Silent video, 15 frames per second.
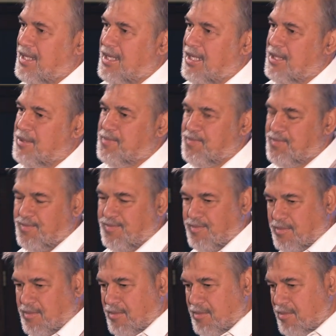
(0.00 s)
The
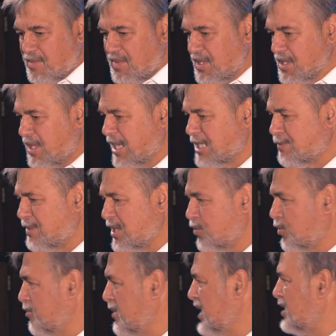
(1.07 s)
next month
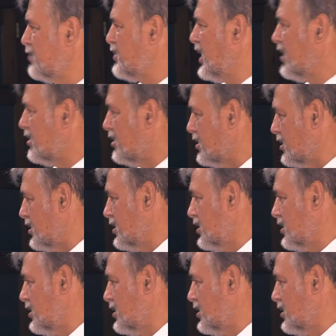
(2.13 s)
we made the payroll.